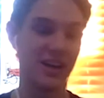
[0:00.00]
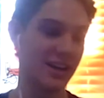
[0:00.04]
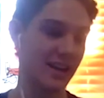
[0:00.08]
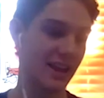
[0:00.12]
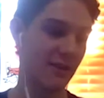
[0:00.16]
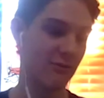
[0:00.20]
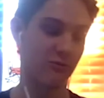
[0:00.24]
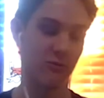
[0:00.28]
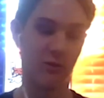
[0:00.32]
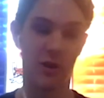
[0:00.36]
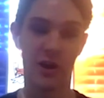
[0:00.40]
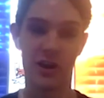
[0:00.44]
like
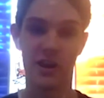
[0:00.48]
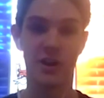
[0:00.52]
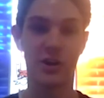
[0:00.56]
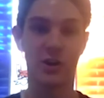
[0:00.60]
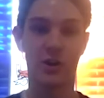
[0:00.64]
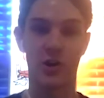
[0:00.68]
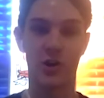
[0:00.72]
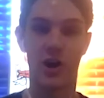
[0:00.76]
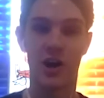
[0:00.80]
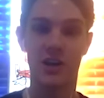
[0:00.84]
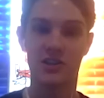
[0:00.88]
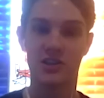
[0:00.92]
running
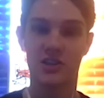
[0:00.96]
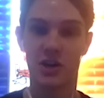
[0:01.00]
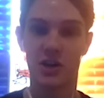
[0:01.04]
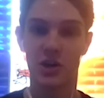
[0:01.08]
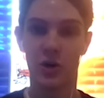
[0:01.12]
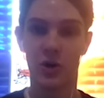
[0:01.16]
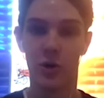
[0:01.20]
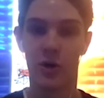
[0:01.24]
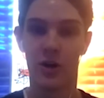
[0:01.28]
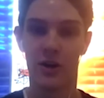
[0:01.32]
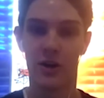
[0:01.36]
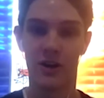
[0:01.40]
across the
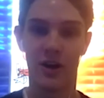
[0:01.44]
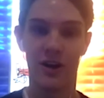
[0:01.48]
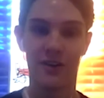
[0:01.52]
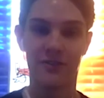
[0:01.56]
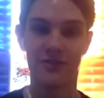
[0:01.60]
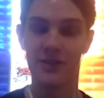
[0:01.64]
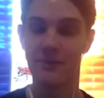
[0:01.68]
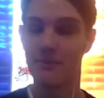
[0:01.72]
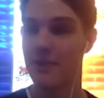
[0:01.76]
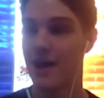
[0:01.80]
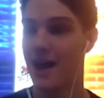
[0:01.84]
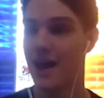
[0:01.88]
court off the
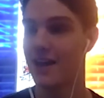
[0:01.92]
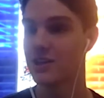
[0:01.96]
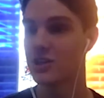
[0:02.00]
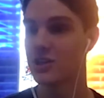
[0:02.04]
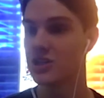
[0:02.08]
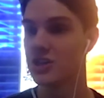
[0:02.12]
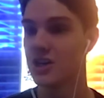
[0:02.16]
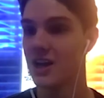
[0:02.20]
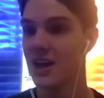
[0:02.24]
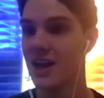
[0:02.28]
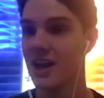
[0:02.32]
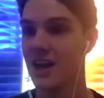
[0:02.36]
bench,
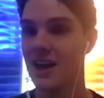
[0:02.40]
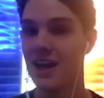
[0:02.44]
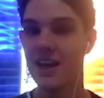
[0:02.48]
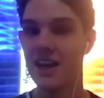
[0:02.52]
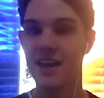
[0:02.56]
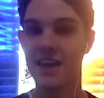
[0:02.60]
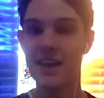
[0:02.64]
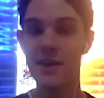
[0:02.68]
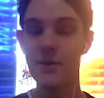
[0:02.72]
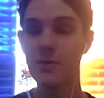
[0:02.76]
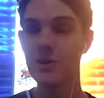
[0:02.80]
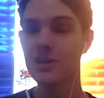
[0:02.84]

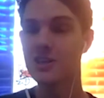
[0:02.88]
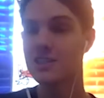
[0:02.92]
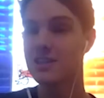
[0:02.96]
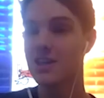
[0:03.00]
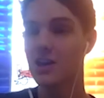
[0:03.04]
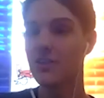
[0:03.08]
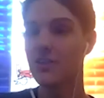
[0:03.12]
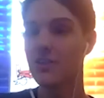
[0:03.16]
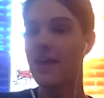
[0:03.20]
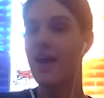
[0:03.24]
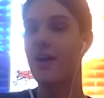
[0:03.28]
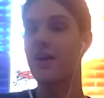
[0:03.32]
he was still
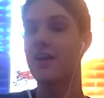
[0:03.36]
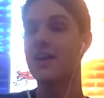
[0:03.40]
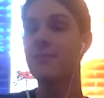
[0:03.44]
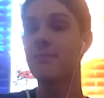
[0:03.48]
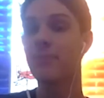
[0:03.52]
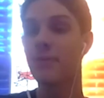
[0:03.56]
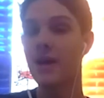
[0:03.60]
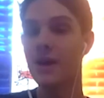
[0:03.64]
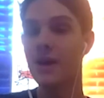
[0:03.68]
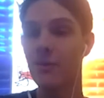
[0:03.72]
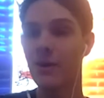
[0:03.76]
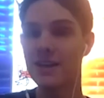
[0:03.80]
there. He
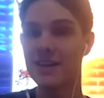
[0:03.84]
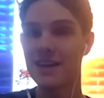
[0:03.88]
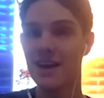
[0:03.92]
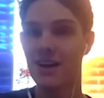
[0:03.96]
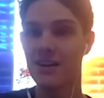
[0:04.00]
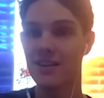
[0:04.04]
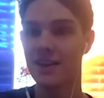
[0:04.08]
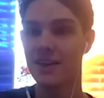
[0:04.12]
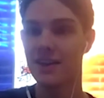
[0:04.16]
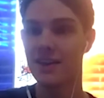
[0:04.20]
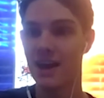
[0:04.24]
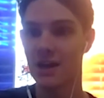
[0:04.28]
went down to the
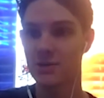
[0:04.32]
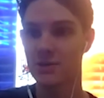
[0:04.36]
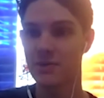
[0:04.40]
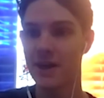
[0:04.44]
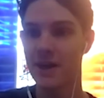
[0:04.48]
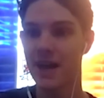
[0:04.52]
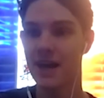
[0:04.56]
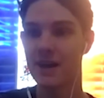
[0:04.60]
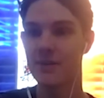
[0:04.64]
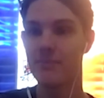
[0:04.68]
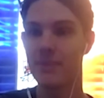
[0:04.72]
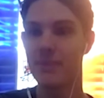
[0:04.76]
next play,
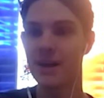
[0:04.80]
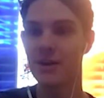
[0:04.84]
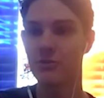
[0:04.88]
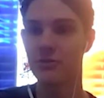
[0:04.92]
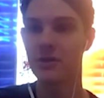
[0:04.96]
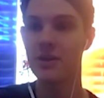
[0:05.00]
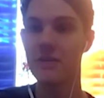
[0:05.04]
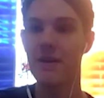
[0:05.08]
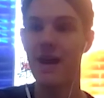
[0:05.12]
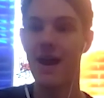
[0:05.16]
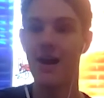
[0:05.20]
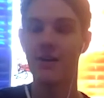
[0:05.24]
got a big
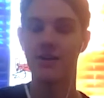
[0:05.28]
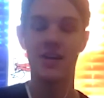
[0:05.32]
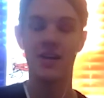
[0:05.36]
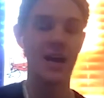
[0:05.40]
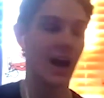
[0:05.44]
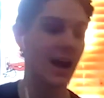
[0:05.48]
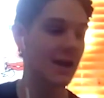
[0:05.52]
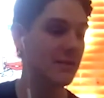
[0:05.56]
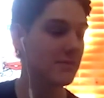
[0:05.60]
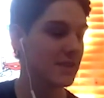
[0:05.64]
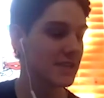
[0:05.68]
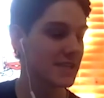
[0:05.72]
rebound. He
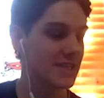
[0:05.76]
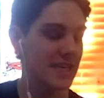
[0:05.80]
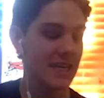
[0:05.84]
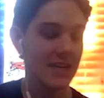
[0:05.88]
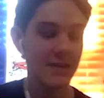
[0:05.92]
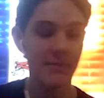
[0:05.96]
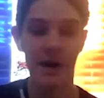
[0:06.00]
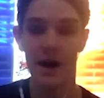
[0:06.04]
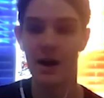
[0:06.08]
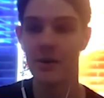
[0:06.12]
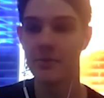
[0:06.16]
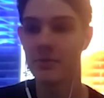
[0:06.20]
hyped the team
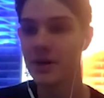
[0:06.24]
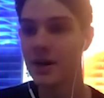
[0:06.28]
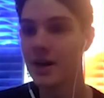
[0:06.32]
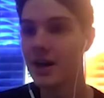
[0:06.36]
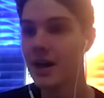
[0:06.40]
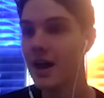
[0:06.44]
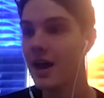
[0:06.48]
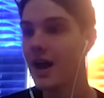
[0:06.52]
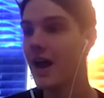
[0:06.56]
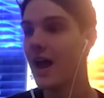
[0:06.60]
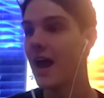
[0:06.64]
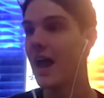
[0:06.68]
up.
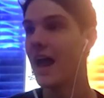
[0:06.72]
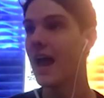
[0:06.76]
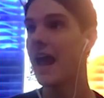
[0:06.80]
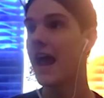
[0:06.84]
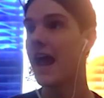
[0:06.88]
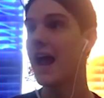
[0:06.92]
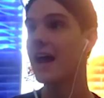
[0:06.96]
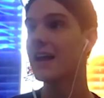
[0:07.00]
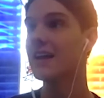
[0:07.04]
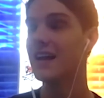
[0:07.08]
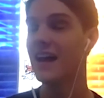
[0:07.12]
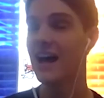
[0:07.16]

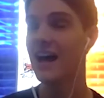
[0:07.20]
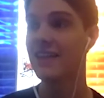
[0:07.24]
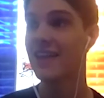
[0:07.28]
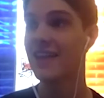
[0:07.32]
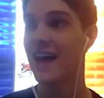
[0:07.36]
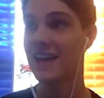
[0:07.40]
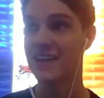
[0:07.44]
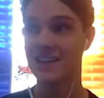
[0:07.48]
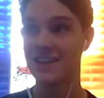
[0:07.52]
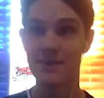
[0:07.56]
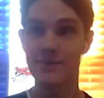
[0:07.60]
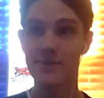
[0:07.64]
And
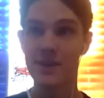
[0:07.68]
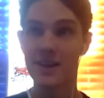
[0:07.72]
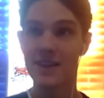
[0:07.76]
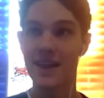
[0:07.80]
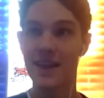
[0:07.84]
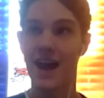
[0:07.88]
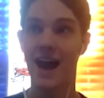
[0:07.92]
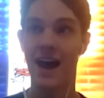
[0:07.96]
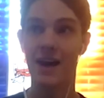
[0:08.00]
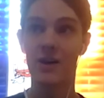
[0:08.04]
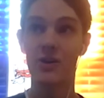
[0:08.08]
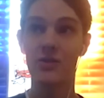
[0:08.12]
that's something that
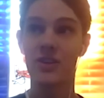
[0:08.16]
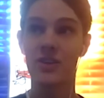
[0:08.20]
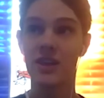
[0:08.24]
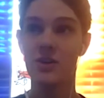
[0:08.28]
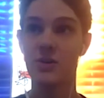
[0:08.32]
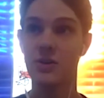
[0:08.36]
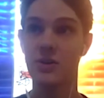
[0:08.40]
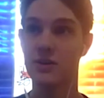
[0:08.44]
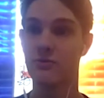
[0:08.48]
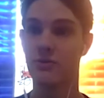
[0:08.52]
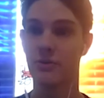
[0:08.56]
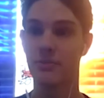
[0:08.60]
I don't think you
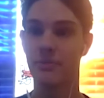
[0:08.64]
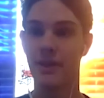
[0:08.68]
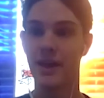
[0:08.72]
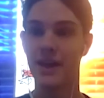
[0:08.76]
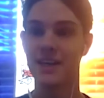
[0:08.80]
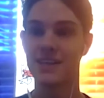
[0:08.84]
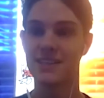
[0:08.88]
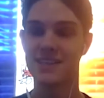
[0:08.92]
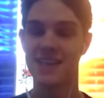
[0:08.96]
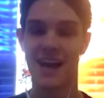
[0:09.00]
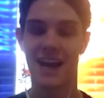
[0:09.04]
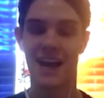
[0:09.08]
can
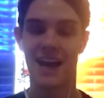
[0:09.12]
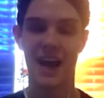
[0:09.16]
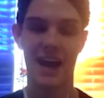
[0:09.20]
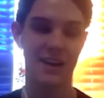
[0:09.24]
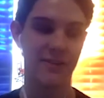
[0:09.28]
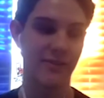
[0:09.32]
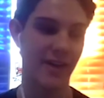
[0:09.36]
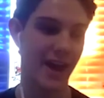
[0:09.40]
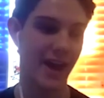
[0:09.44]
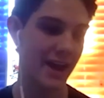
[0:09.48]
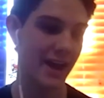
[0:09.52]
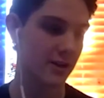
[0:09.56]
replace. That kind of
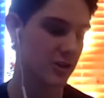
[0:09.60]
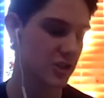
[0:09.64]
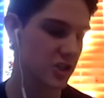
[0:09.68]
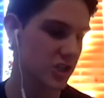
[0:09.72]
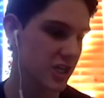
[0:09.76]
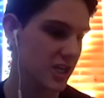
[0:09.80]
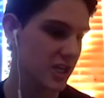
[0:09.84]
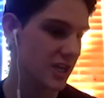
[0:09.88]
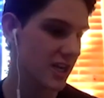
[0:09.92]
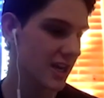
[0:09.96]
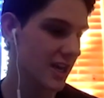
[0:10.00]
energy